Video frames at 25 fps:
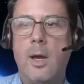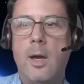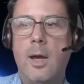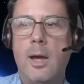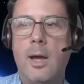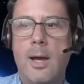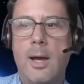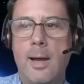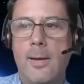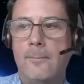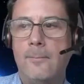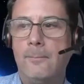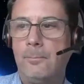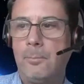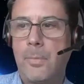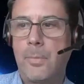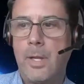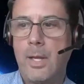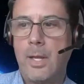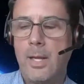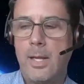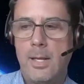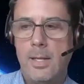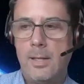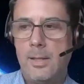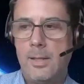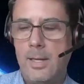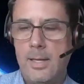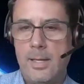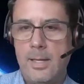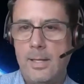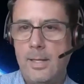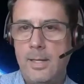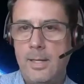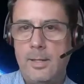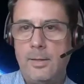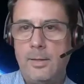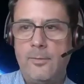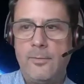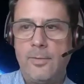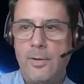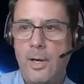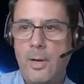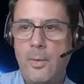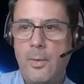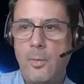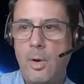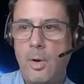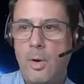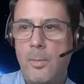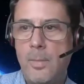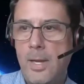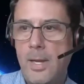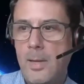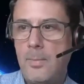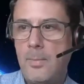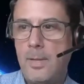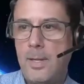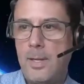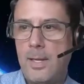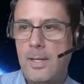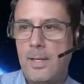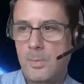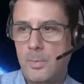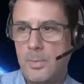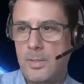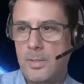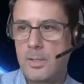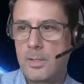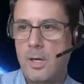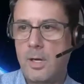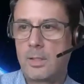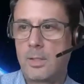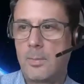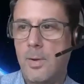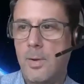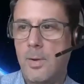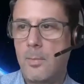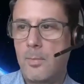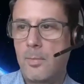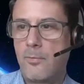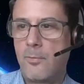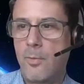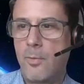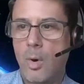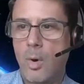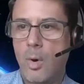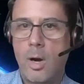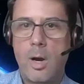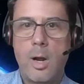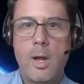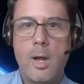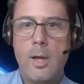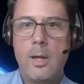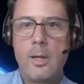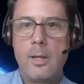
It very well may be, as we talked about before,